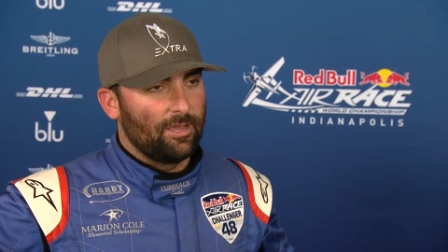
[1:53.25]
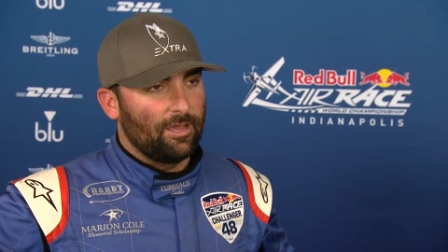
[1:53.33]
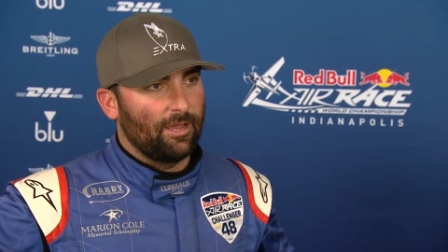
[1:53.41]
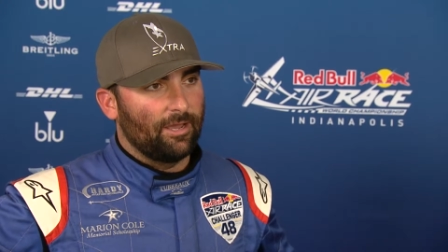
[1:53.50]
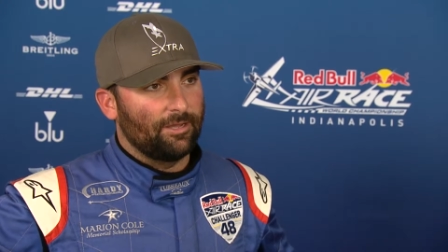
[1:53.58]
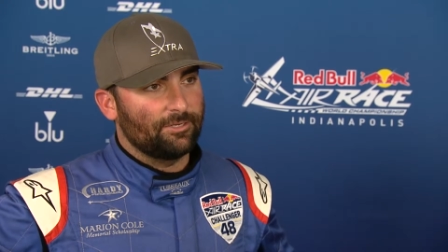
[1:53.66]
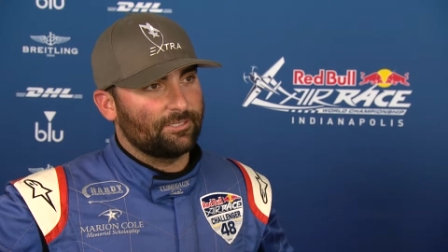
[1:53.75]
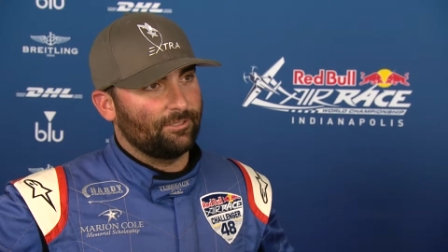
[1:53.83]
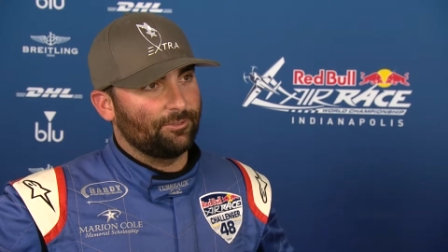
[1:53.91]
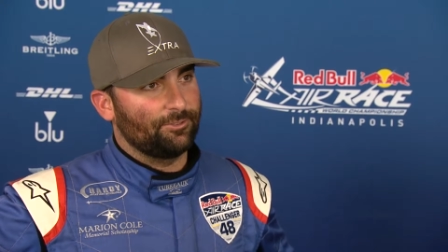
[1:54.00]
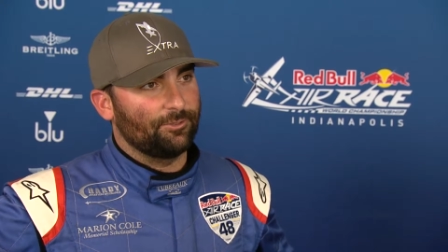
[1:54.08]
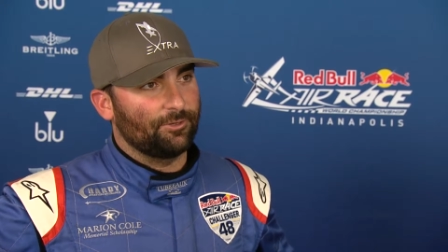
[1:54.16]
uh, just a
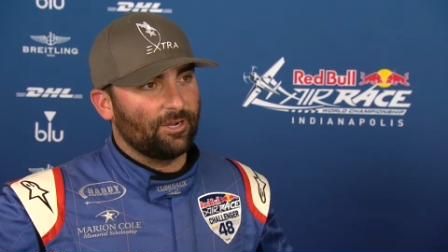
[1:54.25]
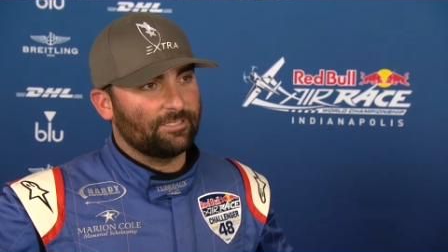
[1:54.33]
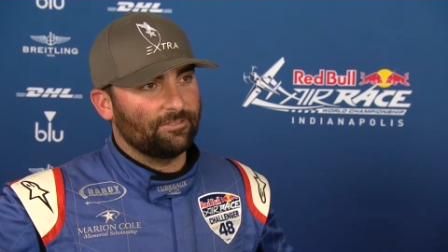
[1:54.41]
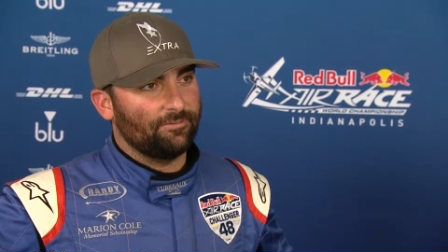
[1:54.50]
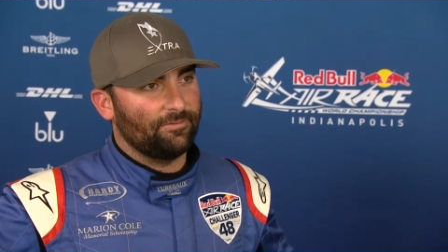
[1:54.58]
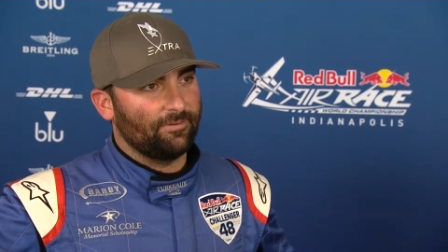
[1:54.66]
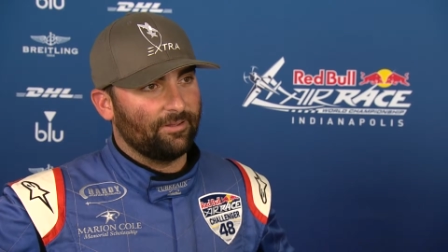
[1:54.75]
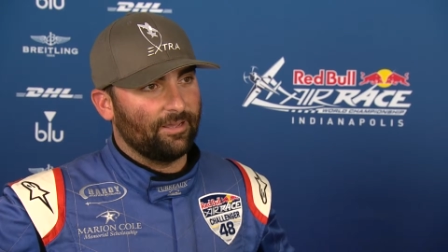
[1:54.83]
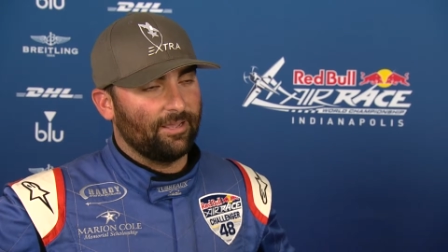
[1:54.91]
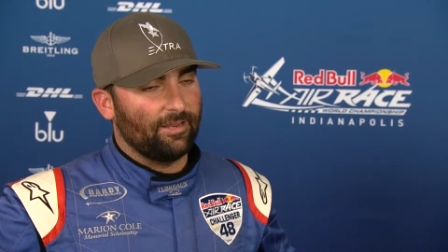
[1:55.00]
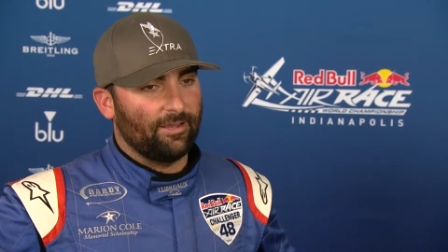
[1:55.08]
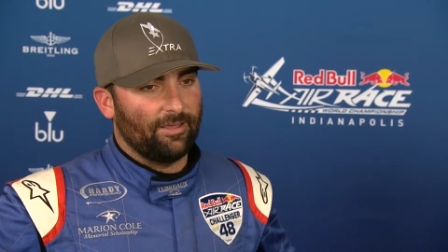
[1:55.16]
little too aggressive,
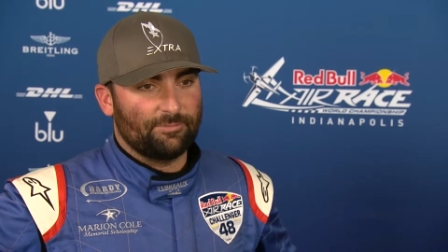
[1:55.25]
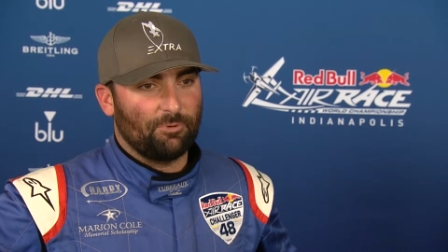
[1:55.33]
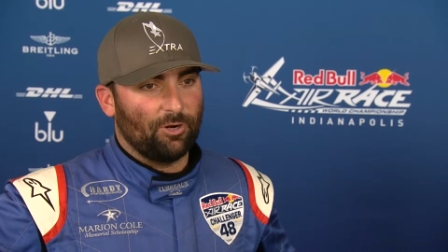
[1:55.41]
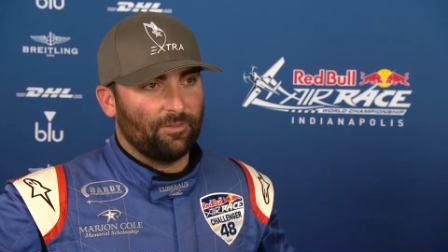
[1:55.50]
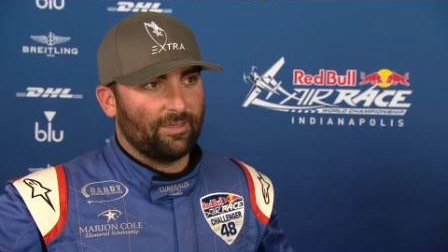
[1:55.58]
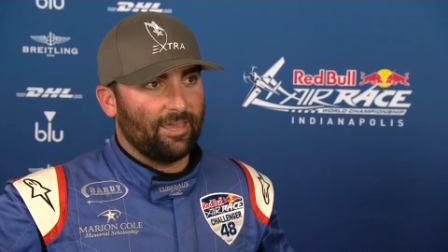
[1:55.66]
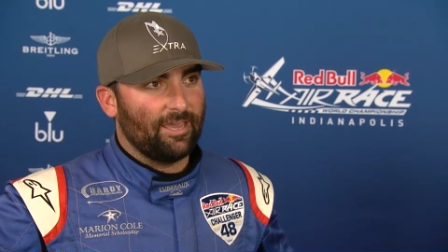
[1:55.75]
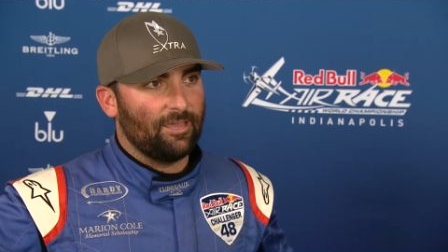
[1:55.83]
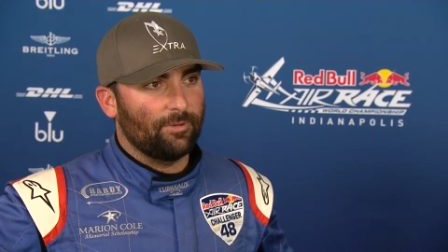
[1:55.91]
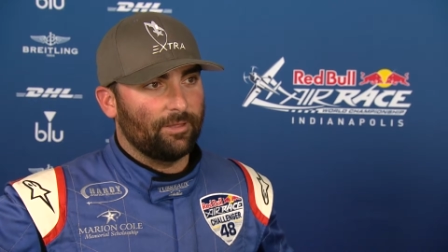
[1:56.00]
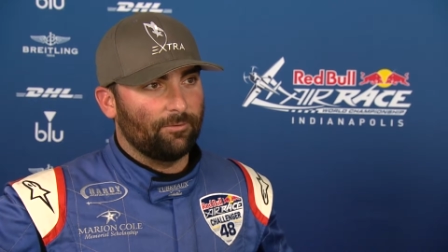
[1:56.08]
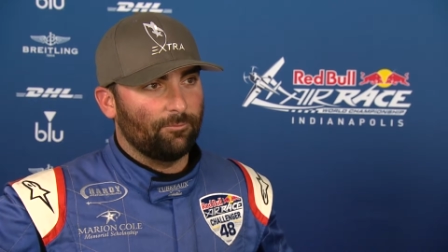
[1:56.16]
and uh, that's part of the
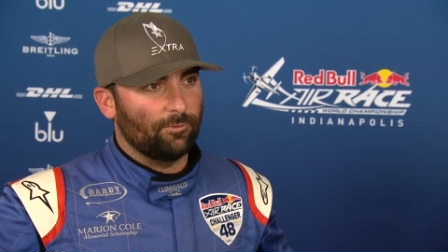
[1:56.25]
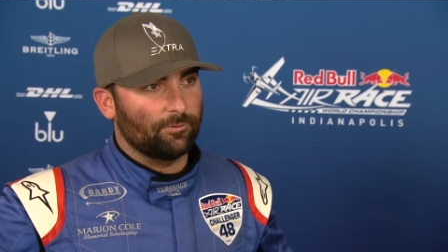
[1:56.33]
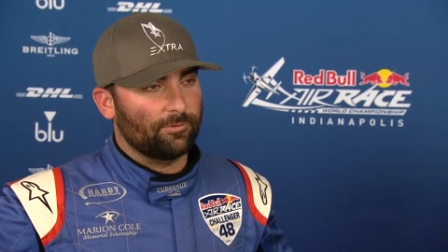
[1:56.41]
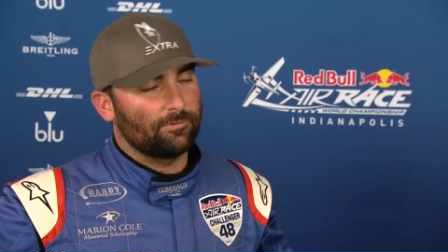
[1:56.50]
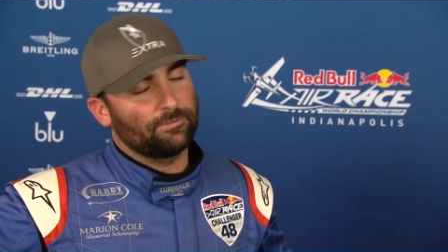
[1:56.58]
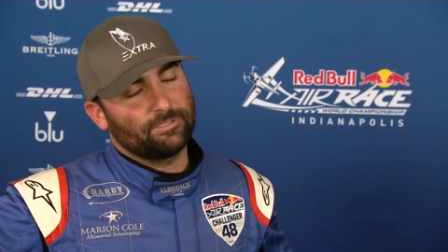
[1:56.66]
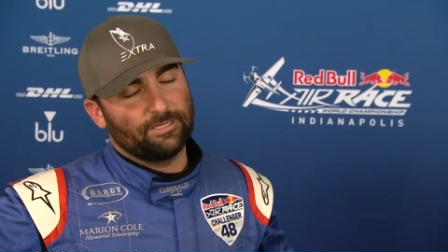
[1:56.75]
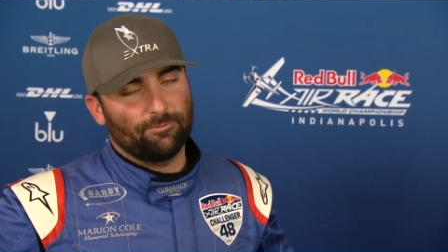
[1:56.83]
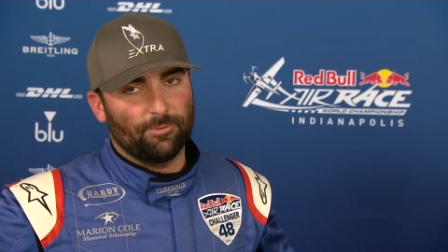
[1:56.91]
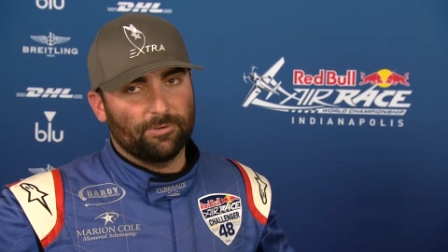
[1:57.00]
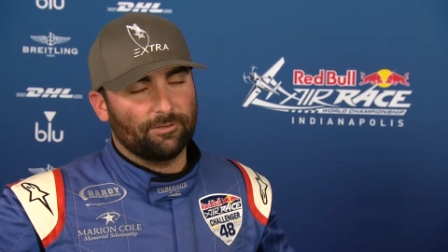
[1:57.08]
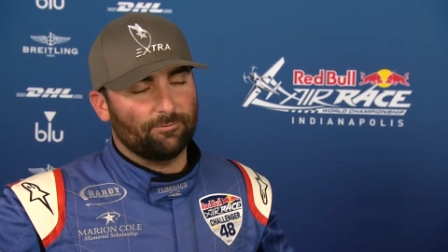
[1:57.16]
game, and we'll see
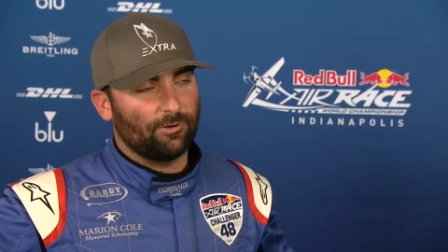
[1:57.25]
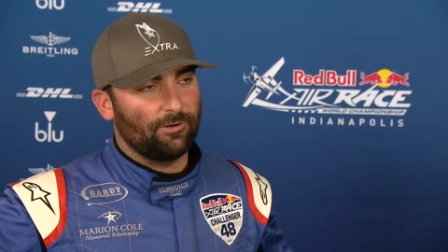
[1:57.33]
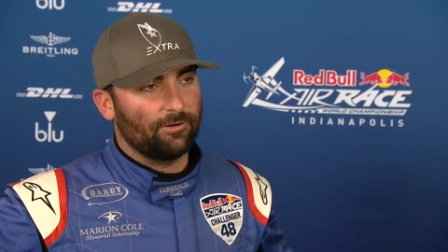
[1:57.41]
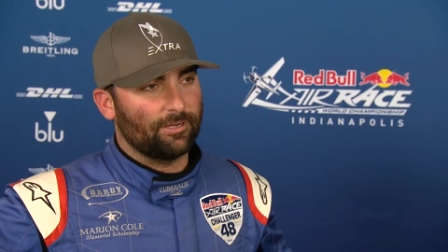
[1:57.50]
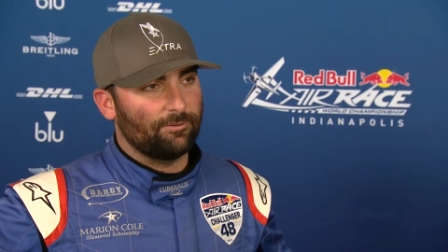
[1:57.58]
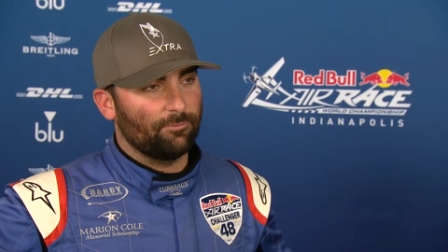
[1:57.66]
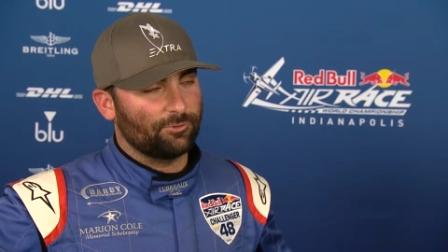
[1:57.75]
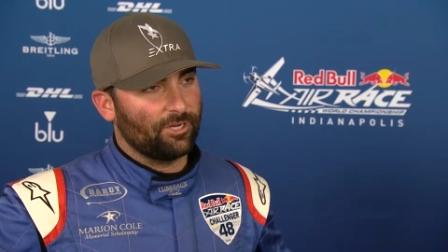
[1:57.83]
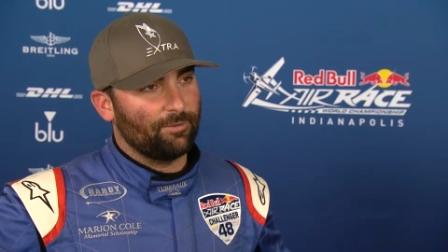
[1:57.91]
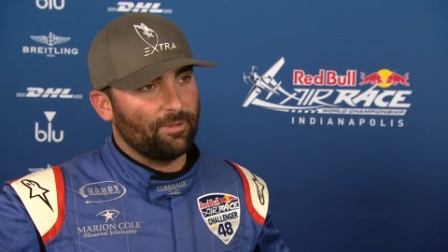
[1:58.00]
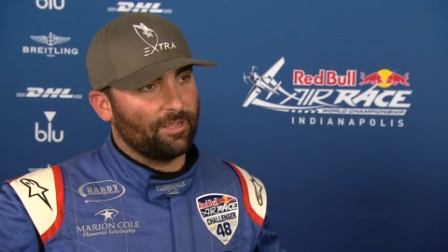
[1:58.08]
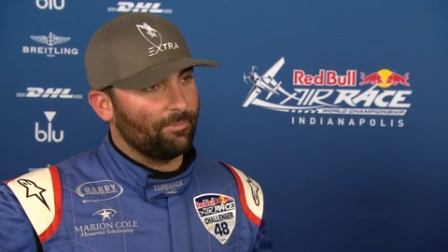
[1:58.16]
what we did wrong, and we'll try
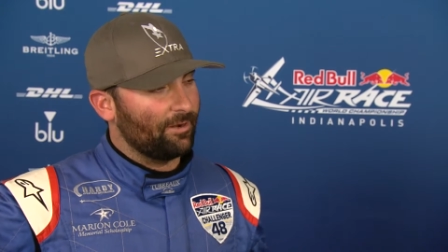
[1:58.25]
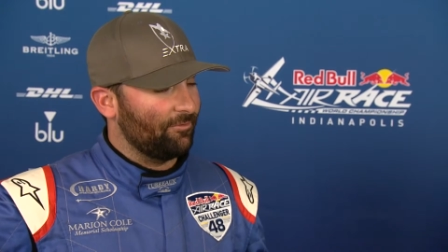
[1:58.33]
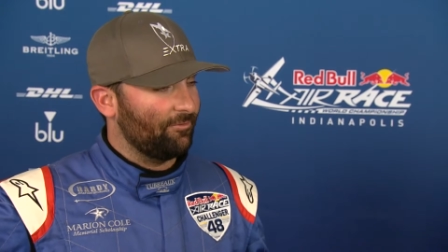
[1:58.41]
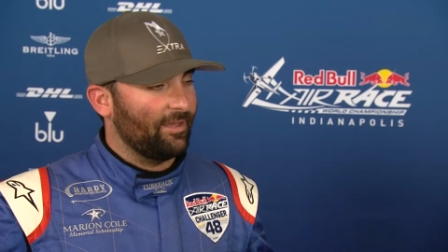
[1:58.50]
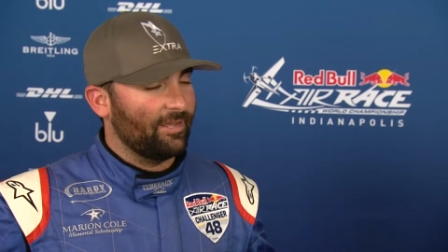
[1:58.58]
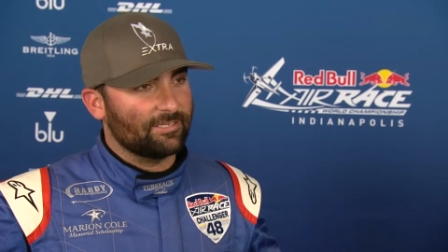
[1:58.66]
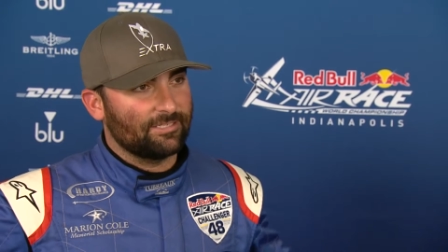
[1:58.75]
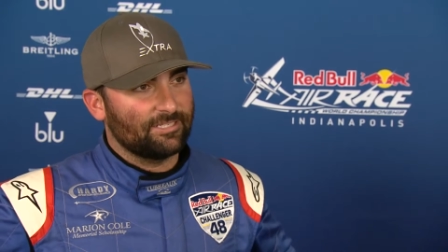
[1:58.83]
to make it better for Vegas.